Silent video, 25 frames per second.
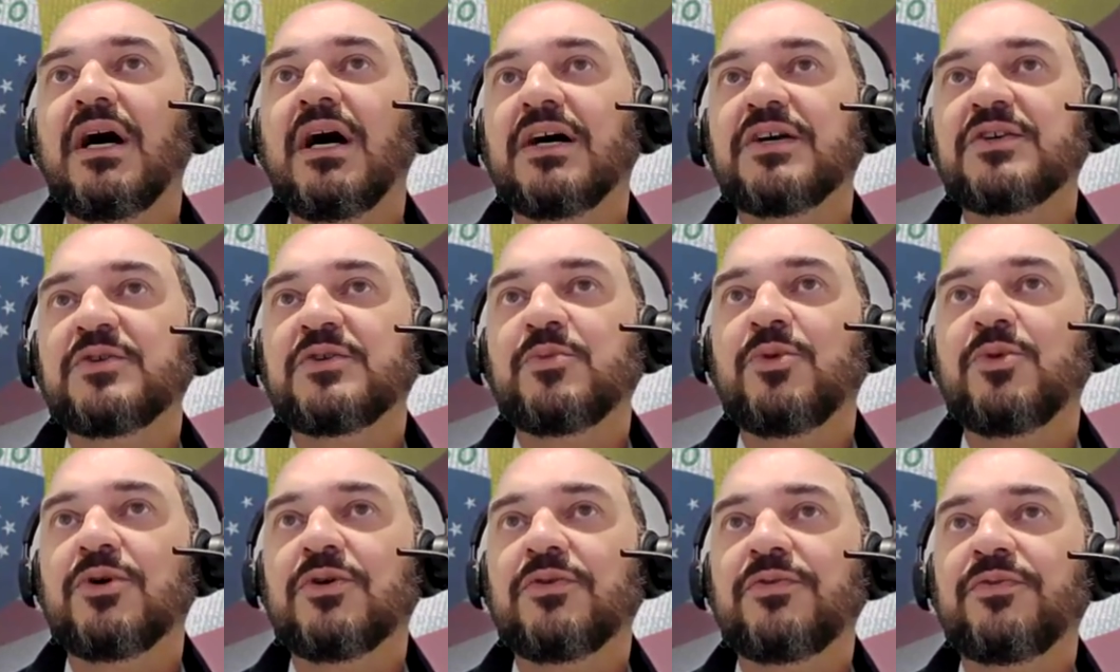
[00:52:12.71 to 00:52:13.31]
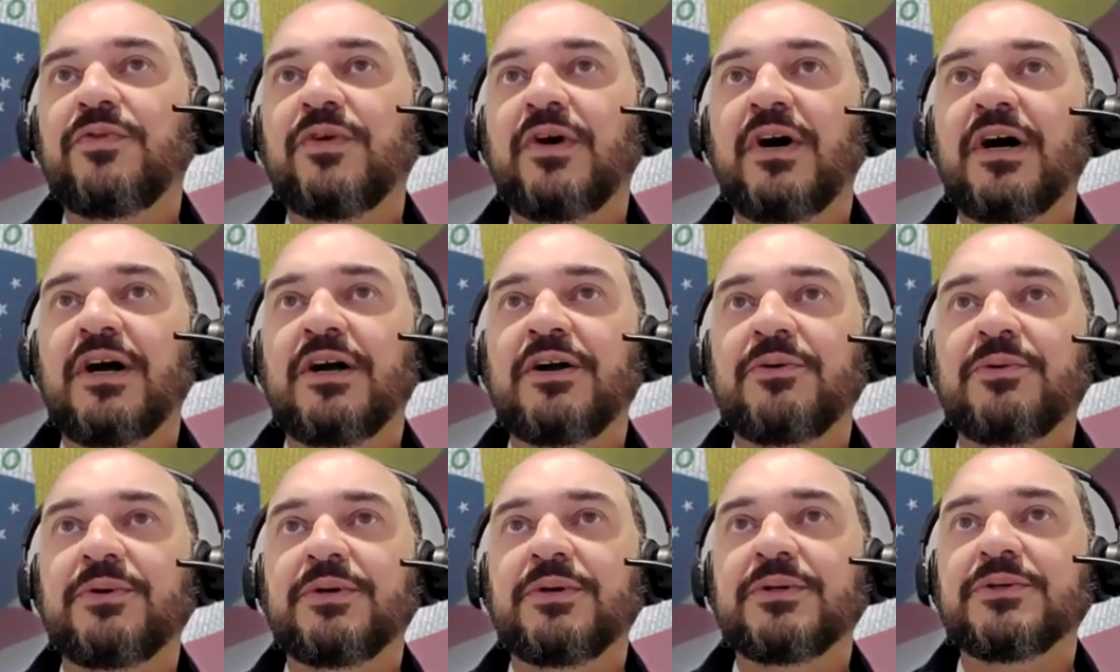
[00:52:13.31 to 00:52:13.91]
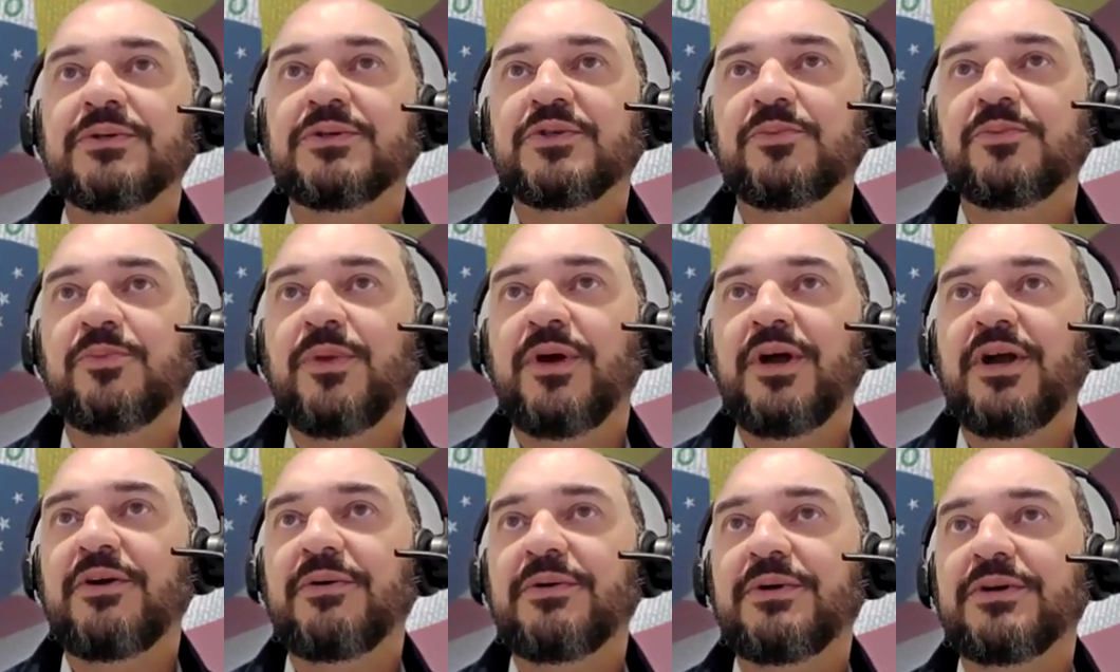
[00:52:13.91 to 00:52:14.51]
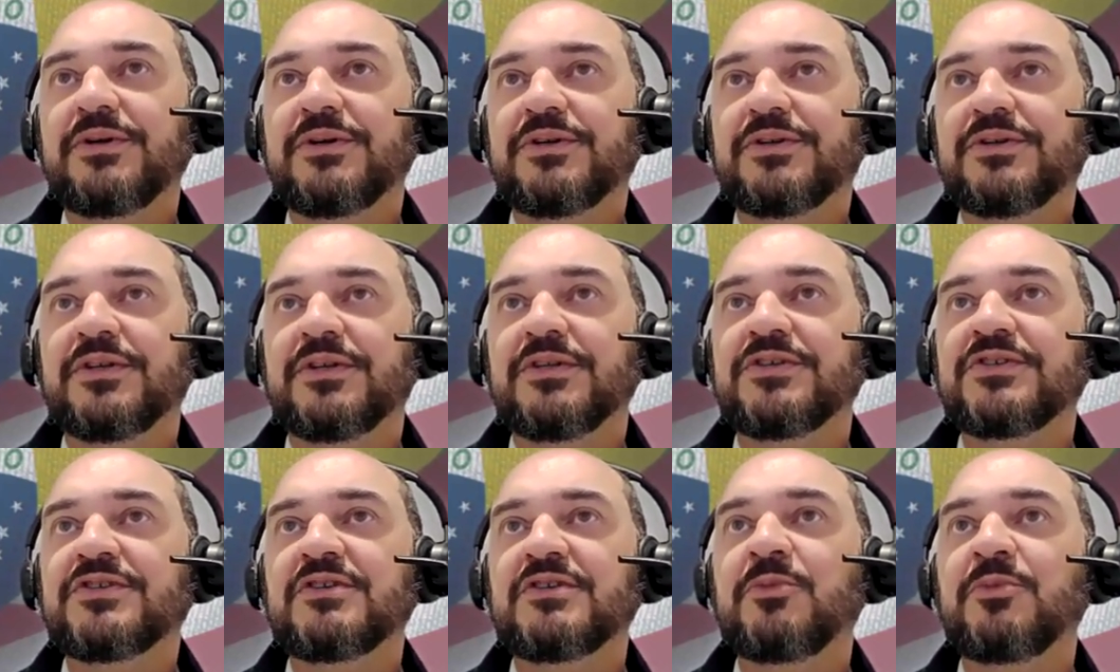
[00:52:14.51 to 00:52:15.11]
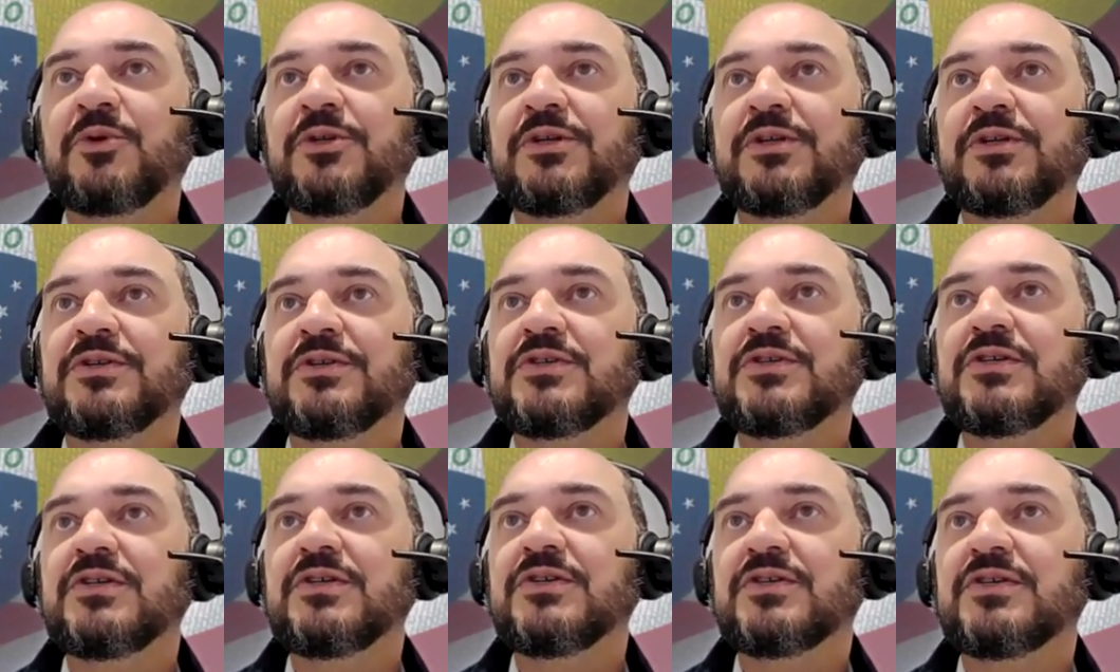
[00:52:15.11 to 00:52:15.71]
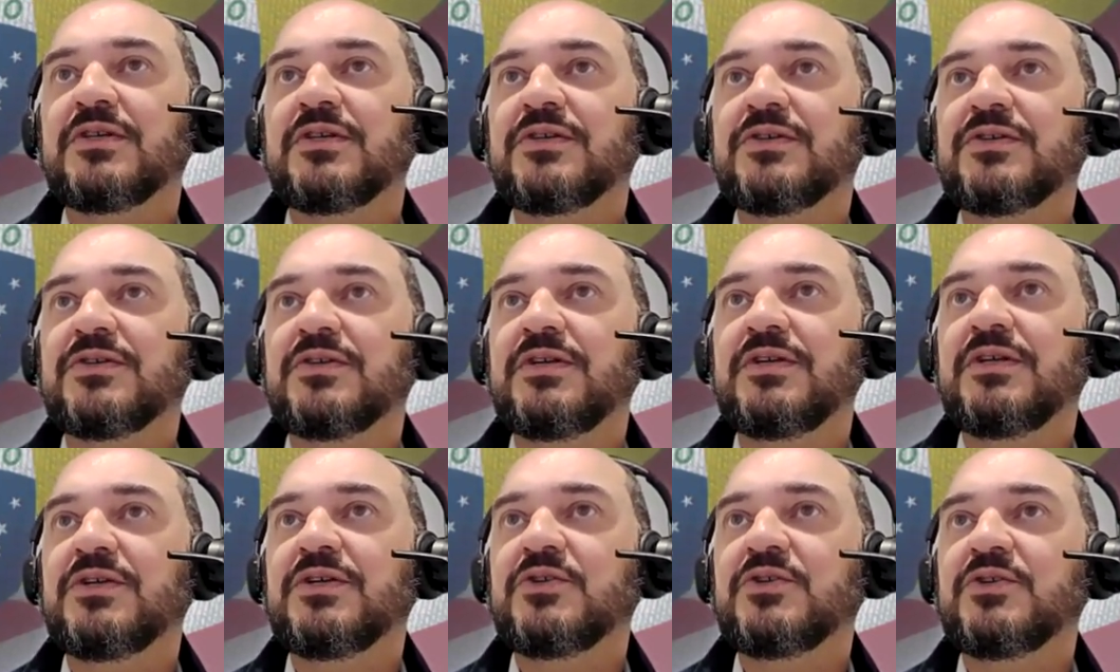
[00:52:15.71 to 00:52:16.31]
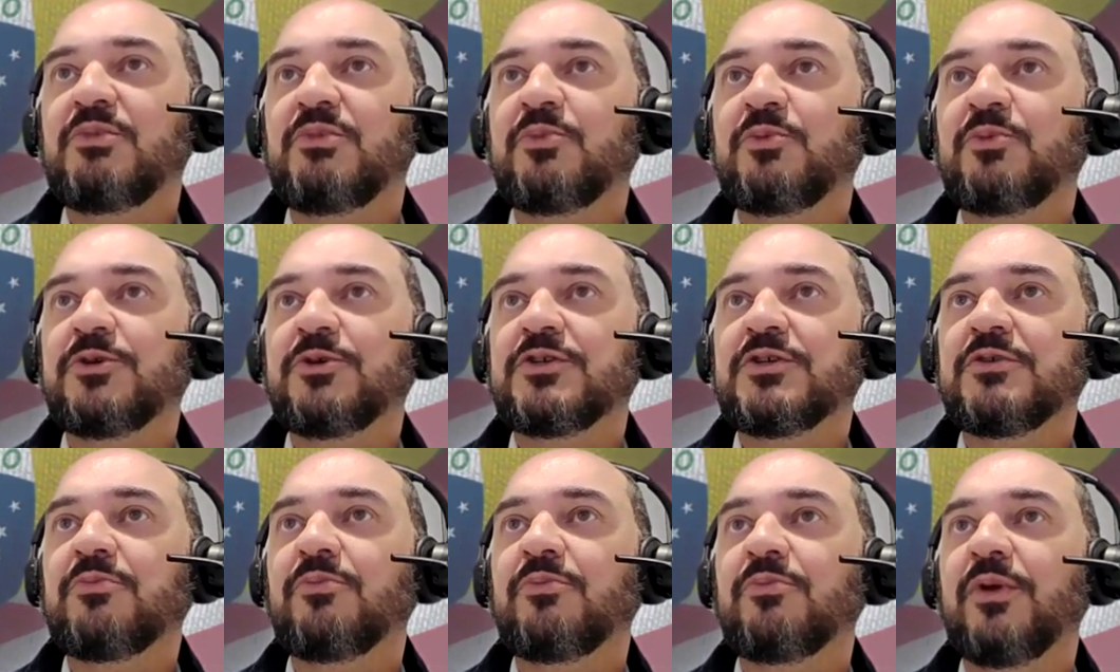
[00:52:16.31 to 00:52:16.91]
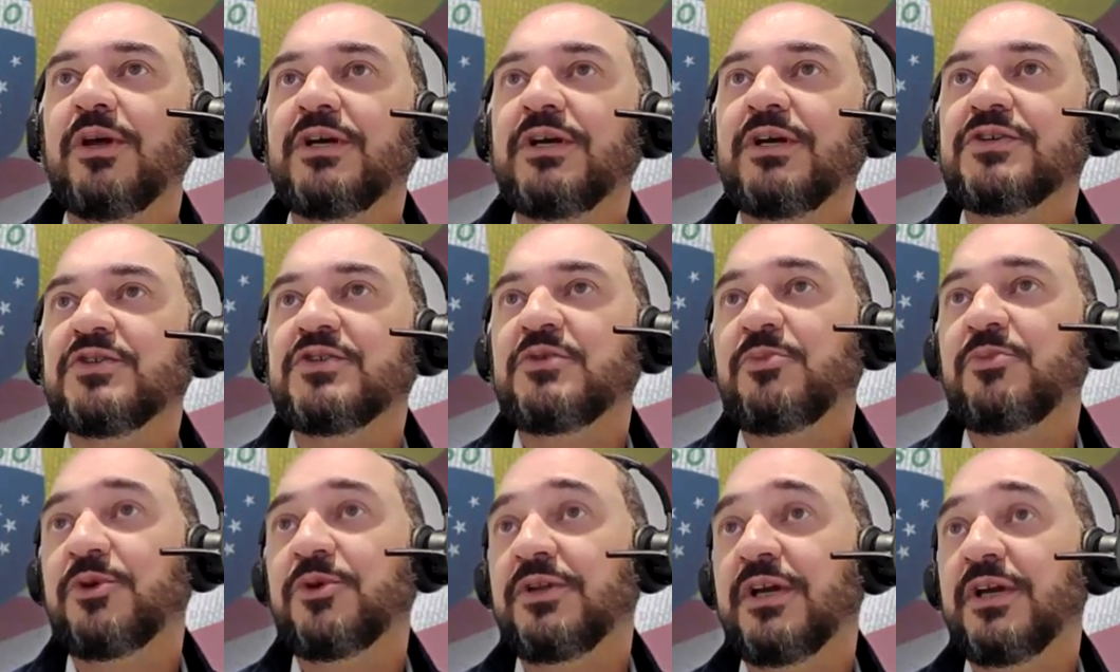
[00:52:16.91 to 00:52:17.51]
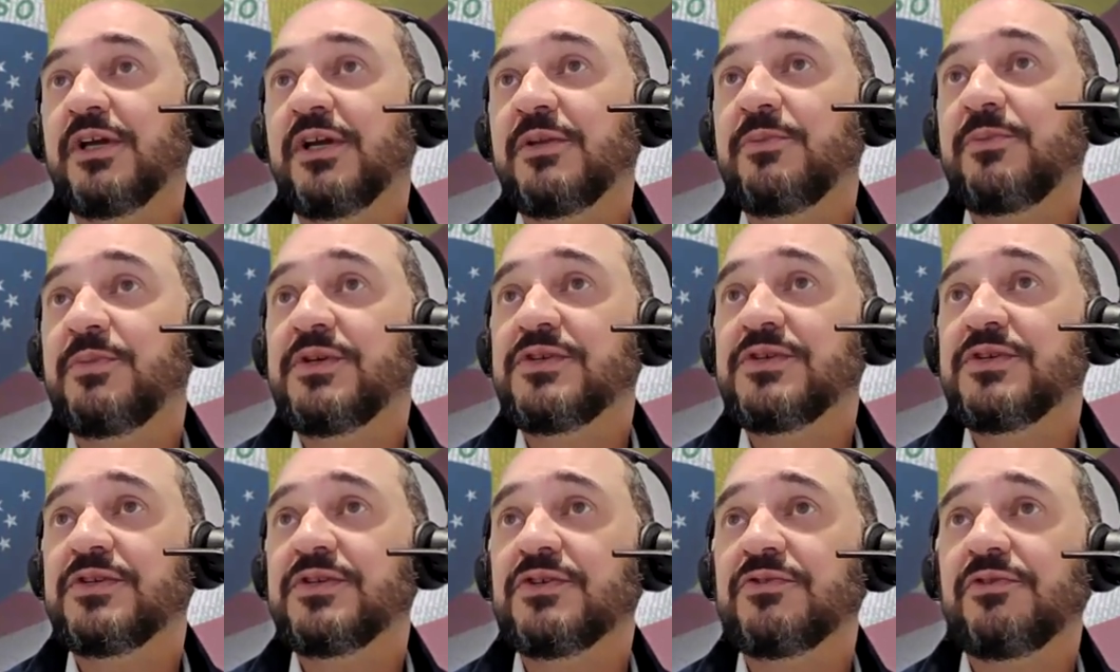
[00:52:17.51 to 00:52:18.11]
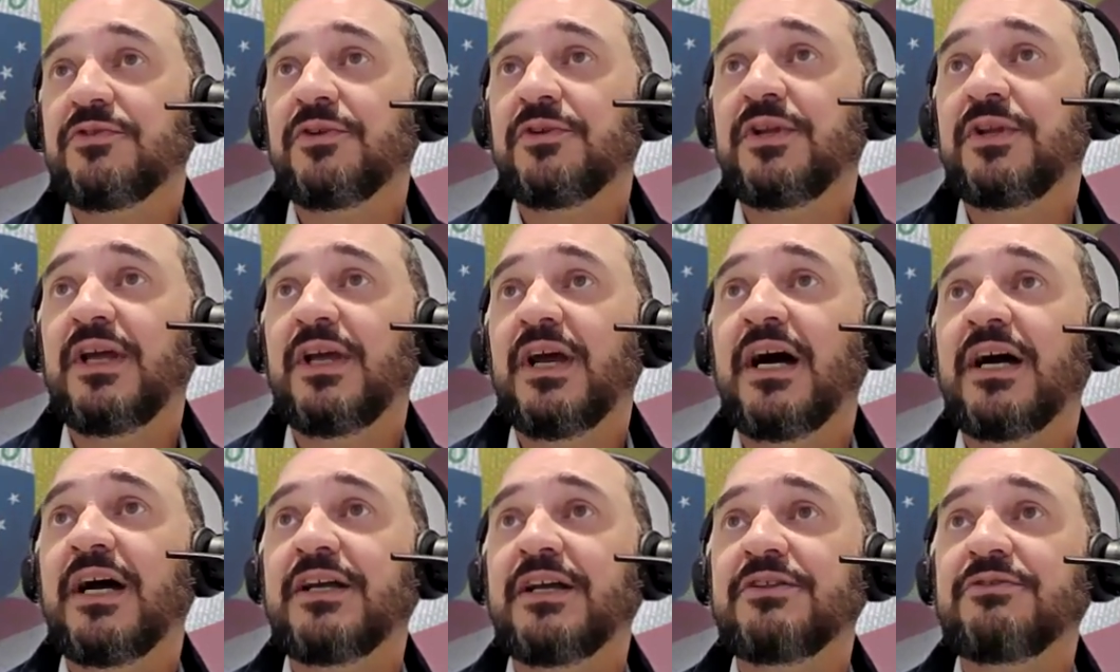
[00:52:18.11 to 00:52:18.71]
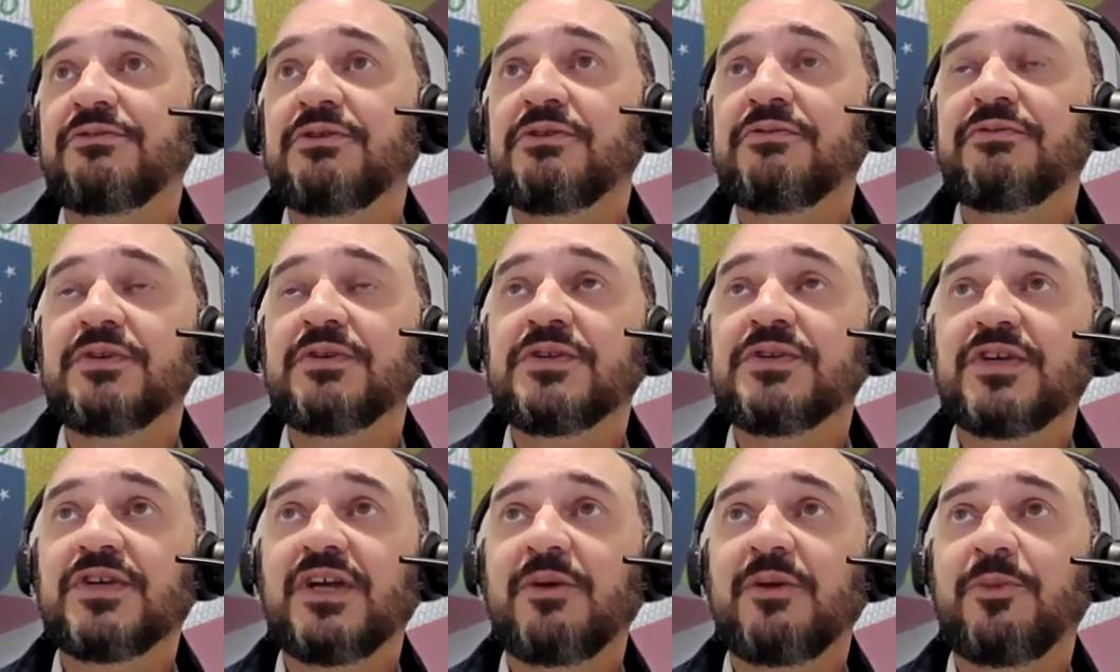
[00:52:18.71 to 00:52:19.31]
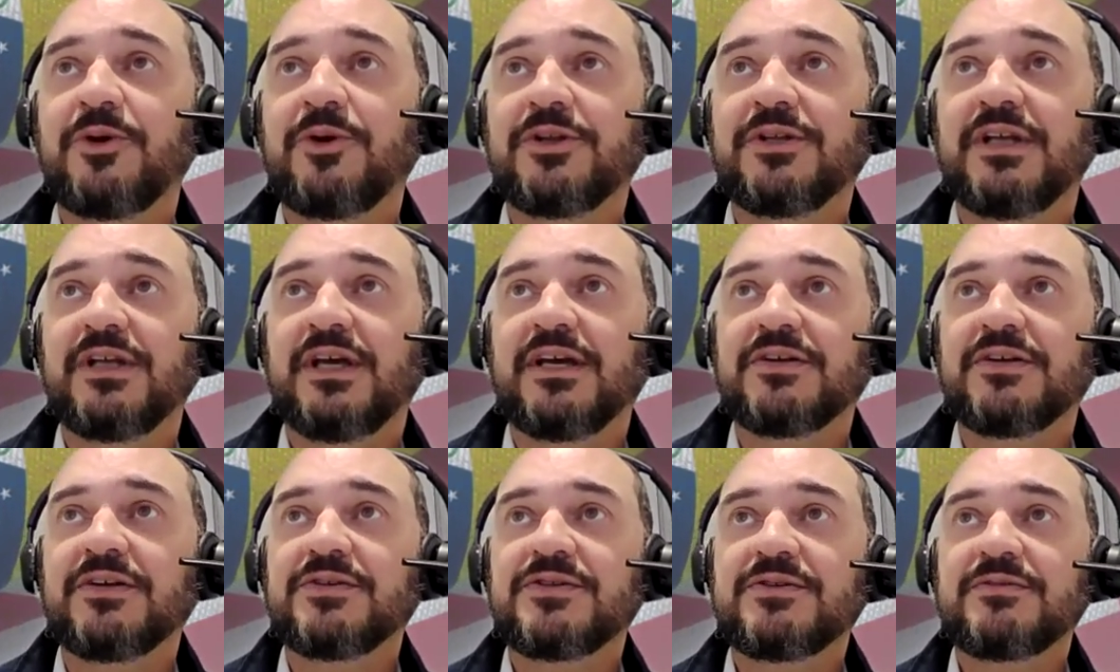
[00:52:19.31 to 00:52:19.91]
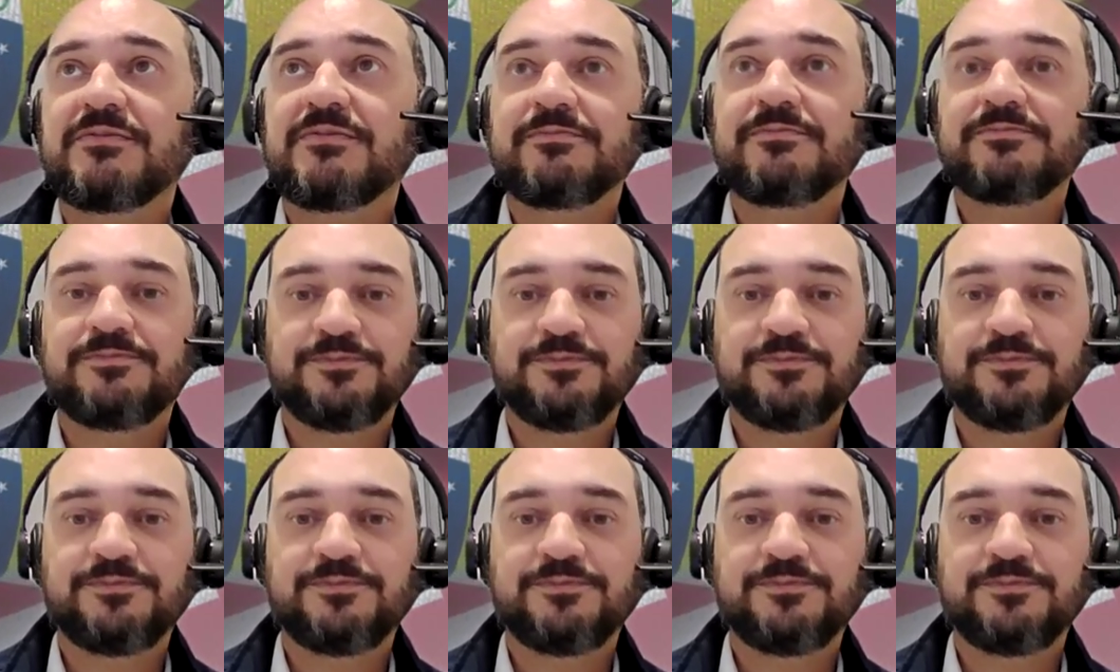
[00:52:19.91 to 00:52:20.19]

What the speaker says: as more firewalls, barriers, and distributed systems need to be put in place to protect business from AI-driven cyber attacks?